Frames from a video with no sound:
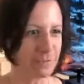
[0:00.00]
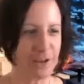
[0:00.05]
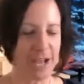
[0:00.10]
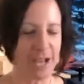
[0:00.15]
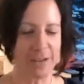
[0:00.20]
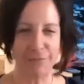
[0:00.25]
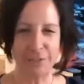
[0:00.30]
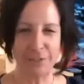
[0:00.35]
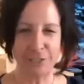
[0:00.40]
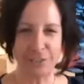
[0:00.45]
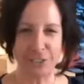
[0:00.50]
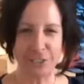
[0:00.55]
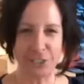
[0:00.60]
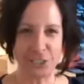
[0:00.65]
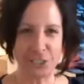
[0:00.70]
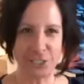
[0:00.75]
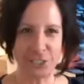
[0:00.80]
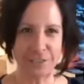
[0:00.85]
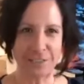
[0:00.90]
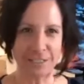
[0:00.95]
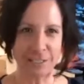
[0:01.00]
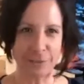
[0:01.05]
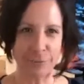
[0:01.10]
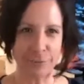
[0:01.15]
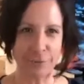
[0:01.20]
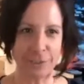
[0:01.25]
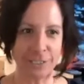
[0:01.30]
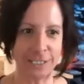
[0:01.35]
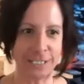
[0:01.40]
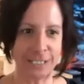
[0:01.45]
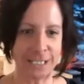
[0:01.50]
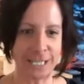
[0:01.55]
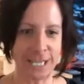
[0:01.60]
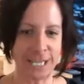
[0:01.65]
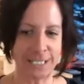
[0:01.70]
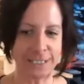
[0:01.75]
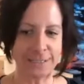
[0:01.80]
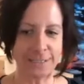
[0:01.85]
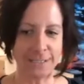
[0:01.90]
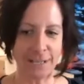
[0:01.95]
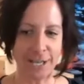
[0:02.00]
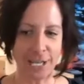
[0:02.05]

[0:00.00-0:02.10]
5 vintages, it really gets,